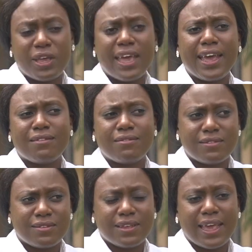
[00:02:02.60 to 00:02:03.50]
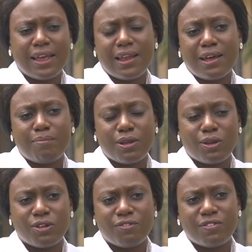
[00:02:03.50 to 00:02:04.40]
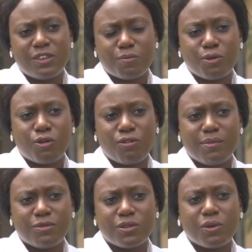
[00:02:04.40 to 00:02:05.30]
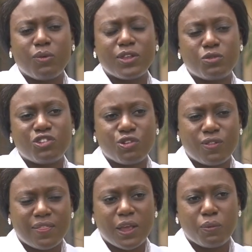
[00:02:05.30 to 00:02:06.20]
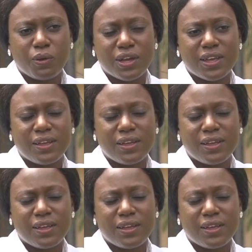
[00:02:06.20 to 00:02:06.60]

We can scale up a lot of these programs once we show that they work.